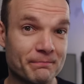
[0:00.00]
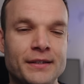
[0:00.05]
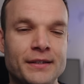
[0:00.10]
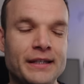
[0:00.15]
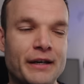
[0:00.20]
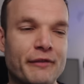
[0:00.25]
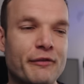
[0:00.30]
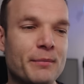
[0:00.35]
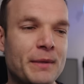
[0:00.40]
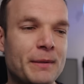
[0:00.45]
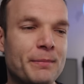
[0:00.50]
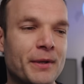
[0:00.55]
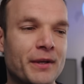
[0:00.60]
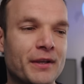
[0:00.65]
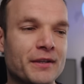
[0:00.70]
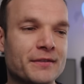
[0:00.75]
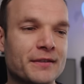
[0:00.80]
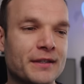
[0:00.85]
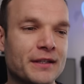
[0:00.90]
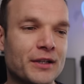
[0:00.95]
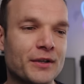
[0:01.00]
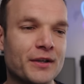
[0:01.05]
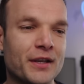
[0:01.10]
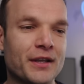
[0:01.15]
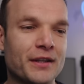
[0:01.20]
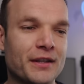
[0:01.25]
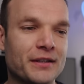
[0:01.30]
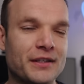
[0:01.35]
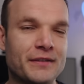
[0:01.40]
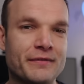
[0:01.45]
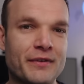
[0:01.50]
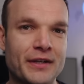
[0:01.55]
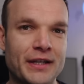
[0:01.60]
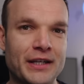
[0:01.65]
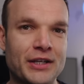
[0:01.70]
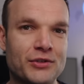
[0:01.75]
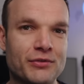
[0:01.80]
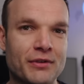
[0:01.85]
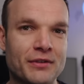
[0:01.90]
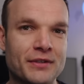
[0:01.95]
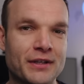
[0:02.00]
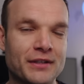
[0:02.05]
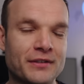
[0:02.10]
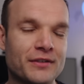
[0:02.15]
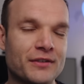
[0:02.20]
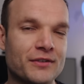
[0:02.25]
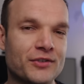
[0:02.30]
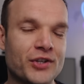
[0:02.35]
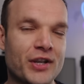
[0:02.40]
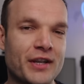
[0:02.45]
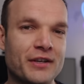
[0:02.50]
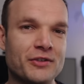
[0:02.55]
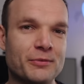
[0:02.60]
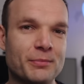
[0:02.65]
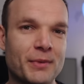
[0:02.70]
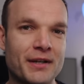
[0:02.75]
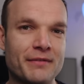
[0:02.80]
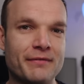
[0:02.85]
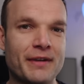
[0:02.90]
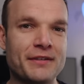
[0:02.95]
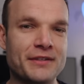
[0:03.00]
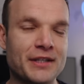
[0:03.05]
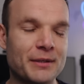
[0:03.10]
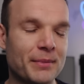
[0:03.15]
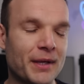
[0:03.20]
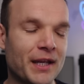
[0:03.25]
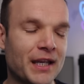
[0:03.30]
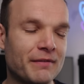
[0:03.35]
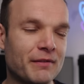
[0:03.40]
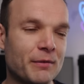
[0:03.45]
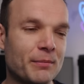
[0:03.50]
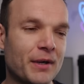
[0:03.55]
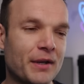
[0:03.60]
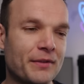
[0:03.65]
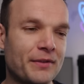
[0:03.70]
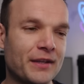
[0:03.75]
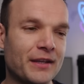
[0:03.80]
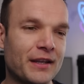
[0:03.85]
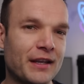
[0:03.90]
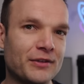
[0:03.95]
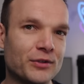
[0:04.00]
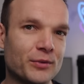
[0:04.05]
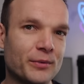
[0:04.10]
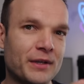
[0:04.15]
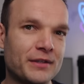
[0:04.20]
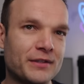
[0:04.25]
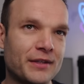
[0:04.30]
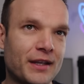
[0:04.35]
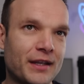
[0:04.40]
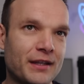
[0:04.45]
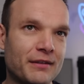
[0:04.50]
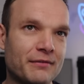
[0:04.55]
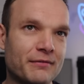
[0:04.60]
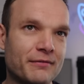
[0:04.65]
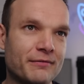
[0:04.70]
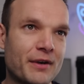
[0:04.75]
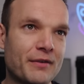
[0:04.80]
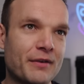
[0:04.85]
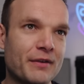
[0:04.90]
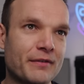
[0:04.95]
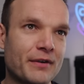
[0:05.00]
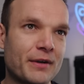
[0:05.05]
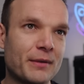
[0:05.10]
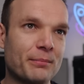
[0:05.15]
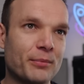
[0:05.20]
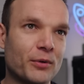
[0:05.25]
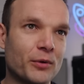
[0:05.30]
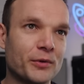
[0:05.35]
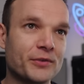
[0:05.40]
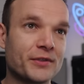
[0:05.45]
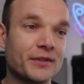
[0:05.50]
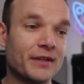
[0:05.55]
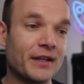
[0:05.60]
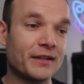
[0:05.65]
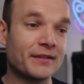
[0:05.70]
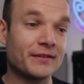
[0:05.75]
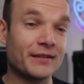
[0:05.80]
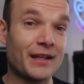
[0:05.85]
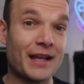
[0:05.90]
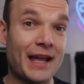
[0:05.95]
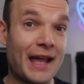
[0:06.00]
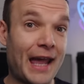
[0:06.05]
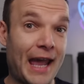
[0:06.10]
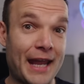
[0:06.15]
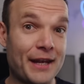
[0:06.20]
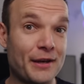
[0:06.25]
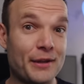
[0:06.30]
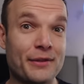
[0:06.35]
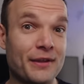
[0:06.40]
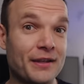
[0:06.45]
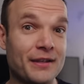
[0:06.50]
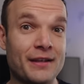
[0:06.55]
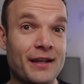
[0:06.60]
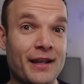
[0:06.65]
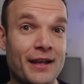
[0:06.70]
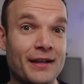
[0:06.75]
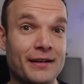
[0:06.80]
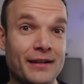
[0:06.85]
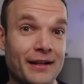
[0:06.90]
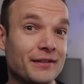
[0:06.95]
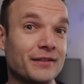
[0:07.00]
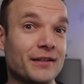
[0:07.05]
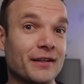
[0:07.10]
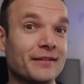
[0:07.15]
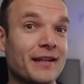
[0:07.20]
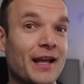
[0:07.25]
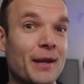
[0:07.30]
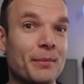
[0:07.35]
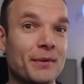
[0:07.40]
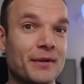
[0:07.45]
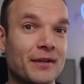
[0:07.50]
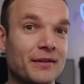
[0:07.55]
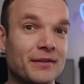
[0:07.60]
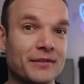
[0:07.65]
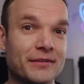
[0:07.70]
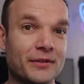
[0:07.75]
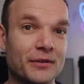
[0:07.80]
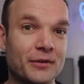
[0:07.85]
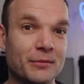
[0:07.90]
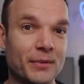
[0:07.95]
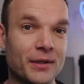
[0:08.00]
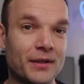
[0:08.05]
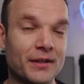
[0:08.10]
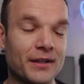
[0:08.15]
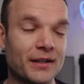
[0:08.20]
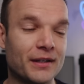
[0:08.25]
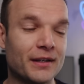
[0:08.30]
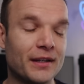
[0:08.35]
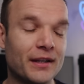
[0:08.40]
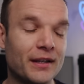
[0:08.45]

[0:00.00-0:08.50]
Now, for me personally, looking at this is very interesting. It doesn't change my investing behavior, but I think it is always a very, very important lesson that anything can and does happen in the stock market.